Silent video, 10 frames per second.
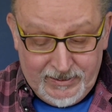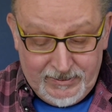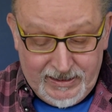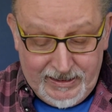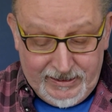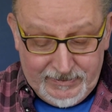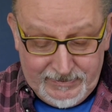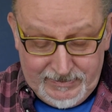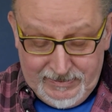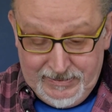Okay.
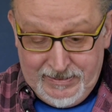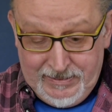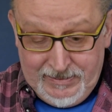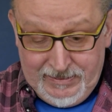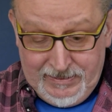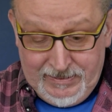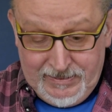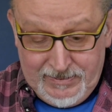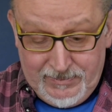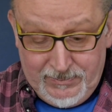
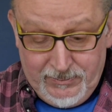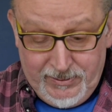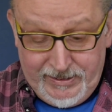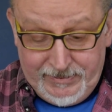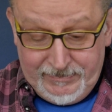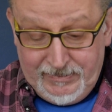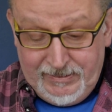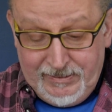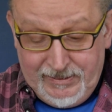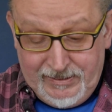All right.
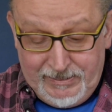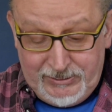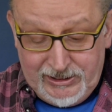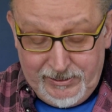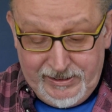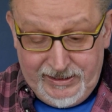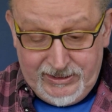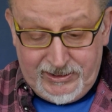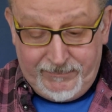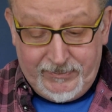I'm just looking
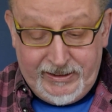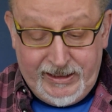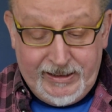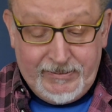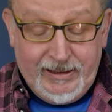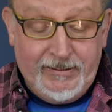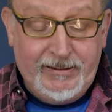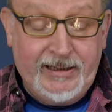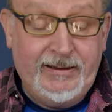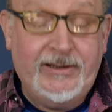at stuff on here.
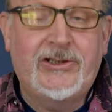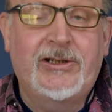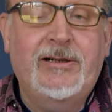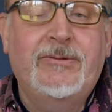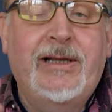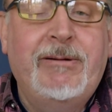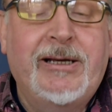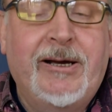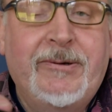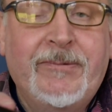There we
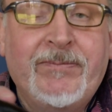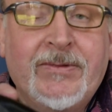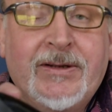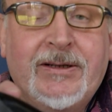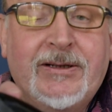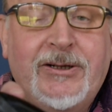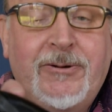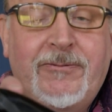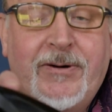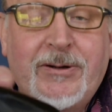go. Can
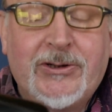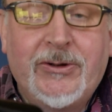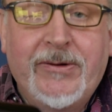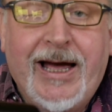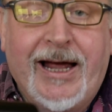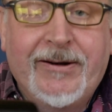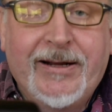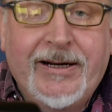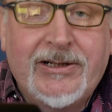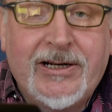you focus on that?
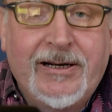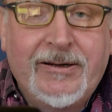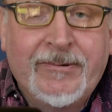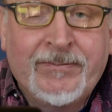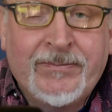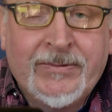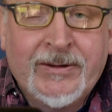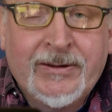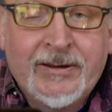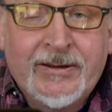
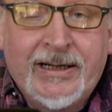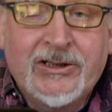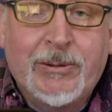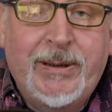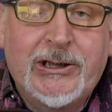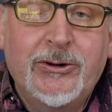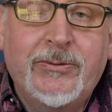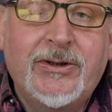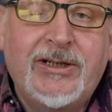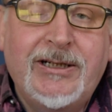That's a picture
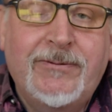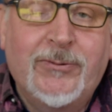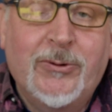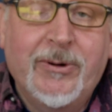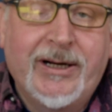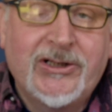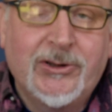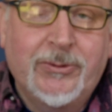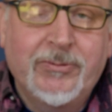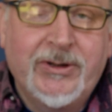of the D4 I
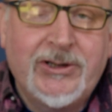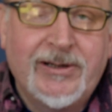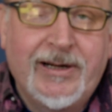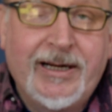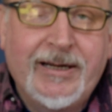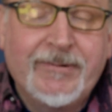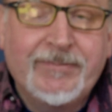sold recently.